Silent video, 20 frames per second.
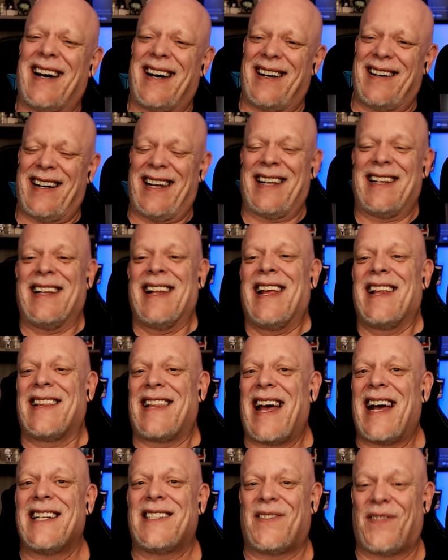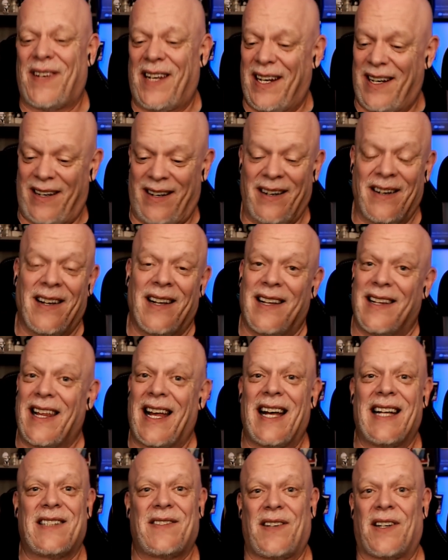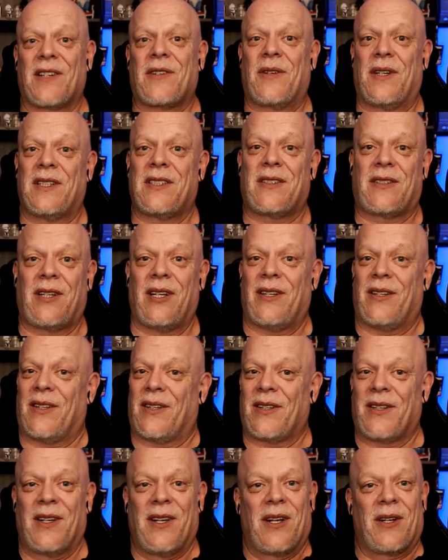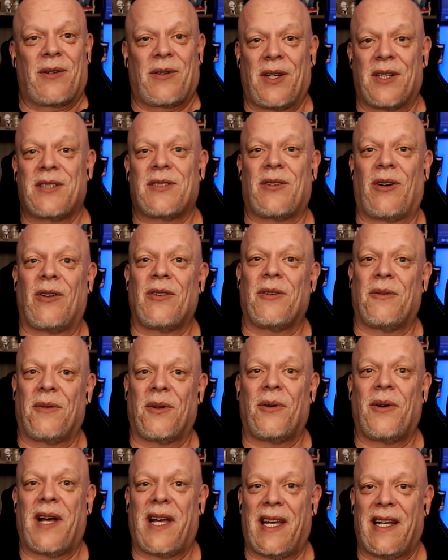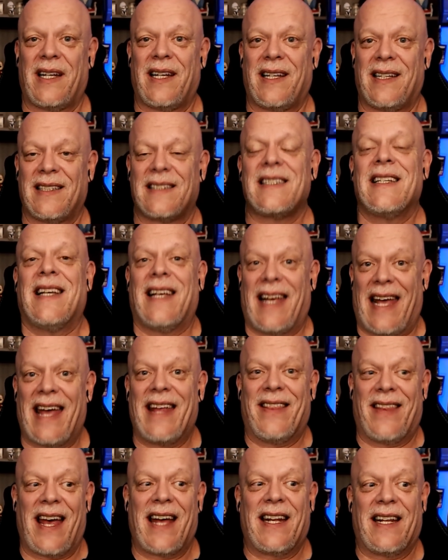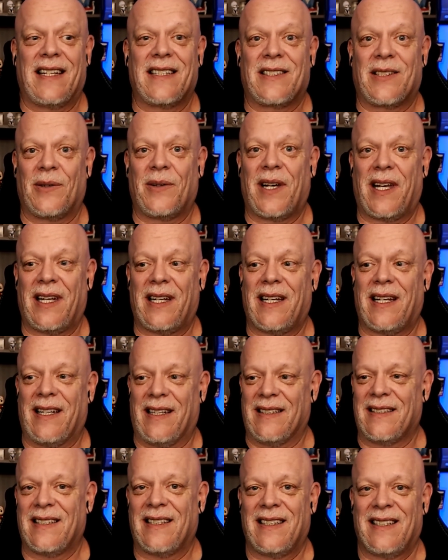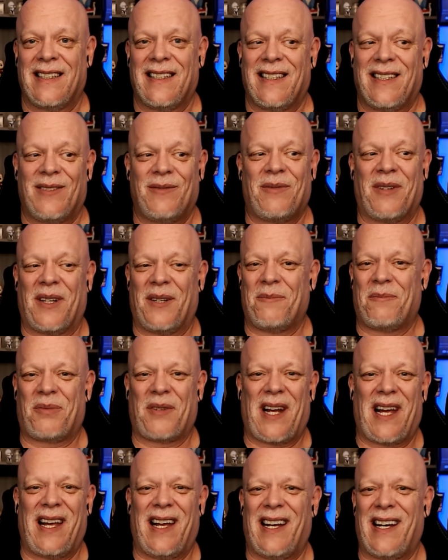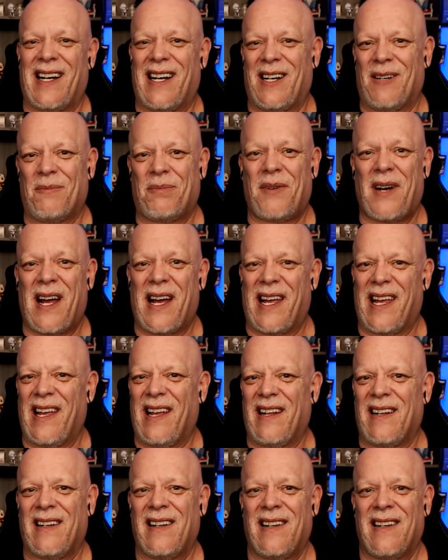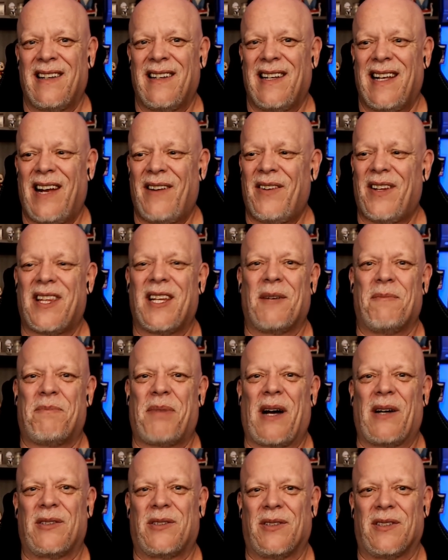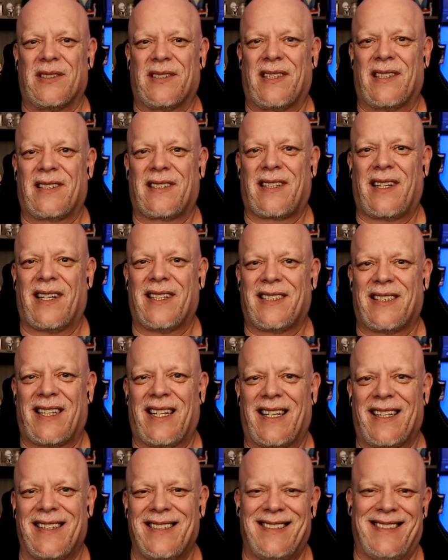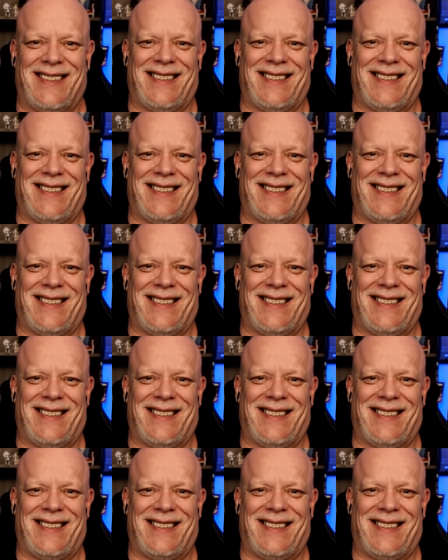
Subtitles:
All right. That's fair. That's fair. Chris told him the way it is, and that is the way it is. Brian, everything about you is disgusting.